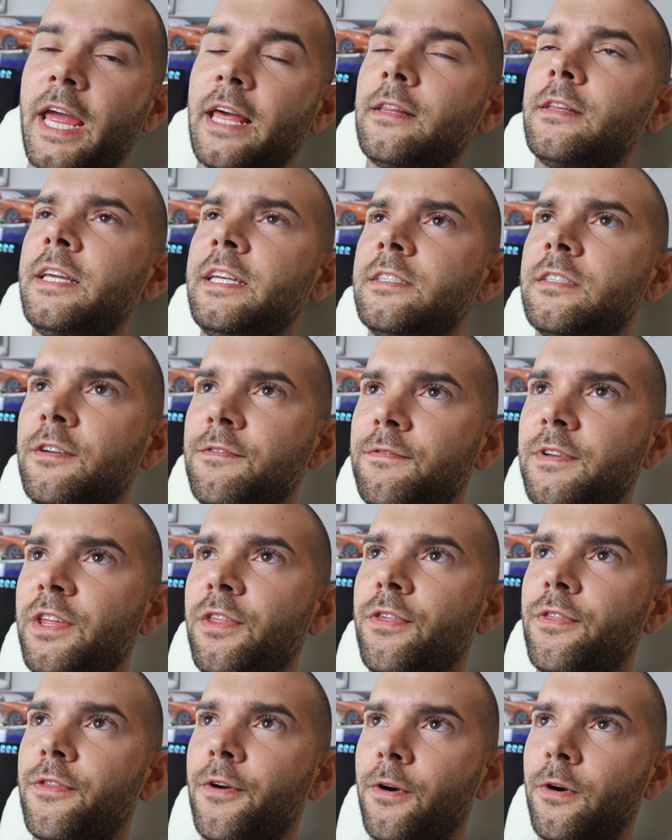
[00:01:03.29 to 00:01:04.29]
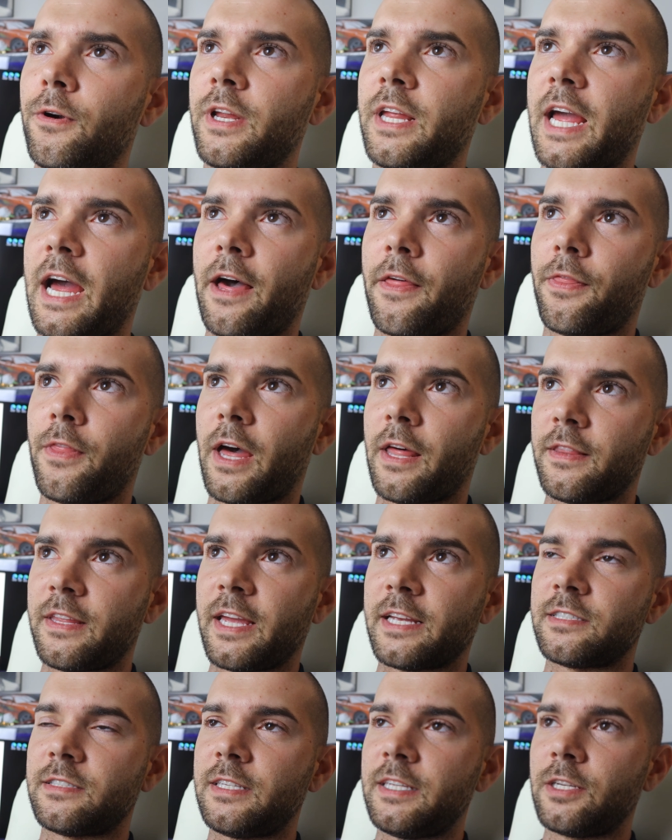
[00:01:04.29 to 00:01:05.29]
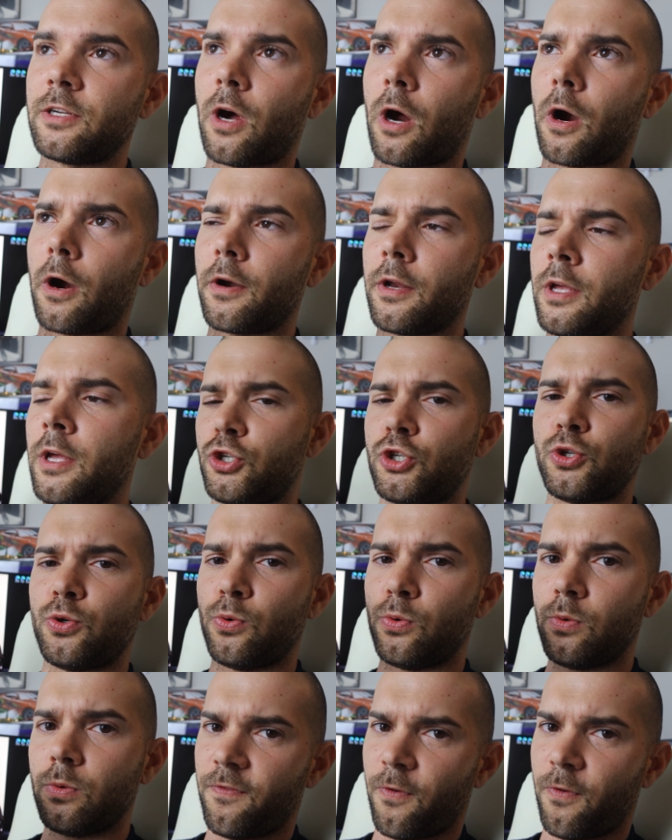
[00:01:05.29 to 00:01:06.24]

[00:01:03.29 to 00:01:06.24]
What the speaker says: at least a V30 on the SD card to shoot